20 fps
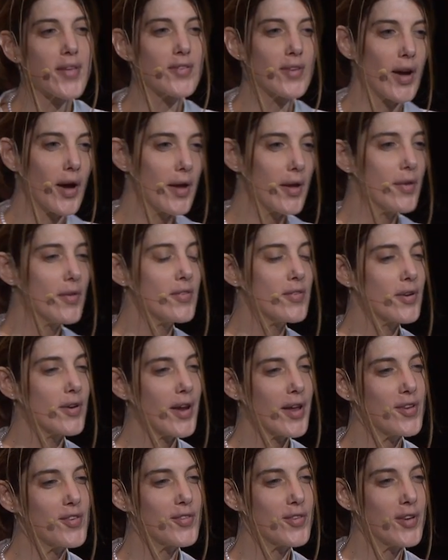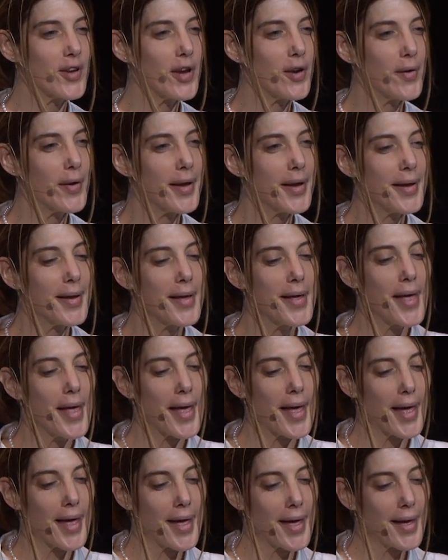science and engineering,
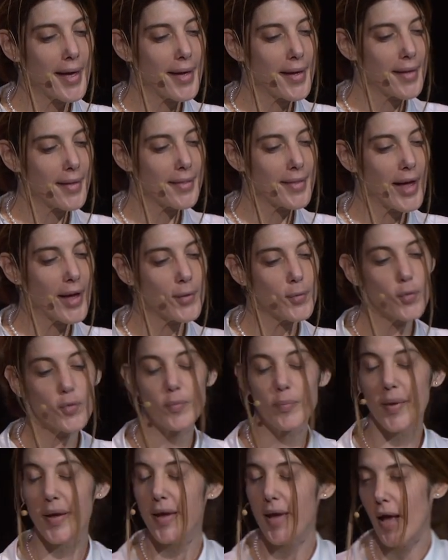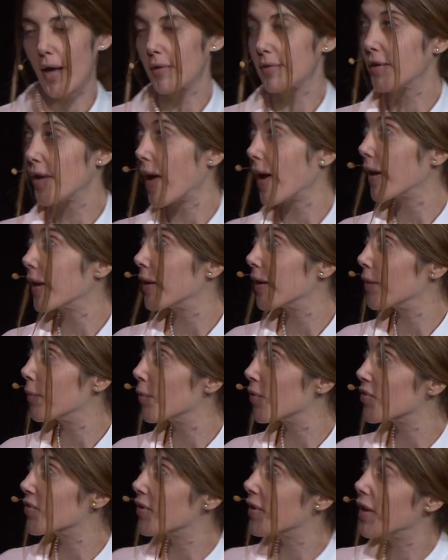uh, that would be Caltech. It
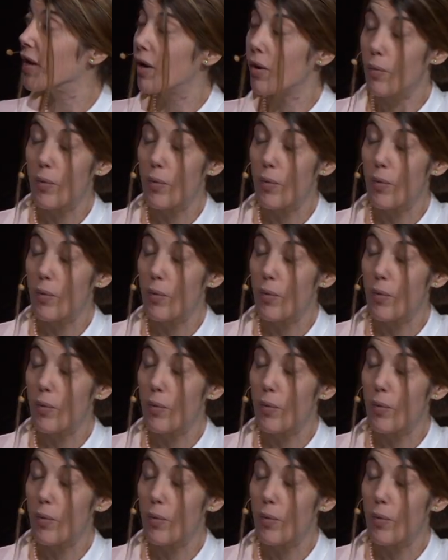was here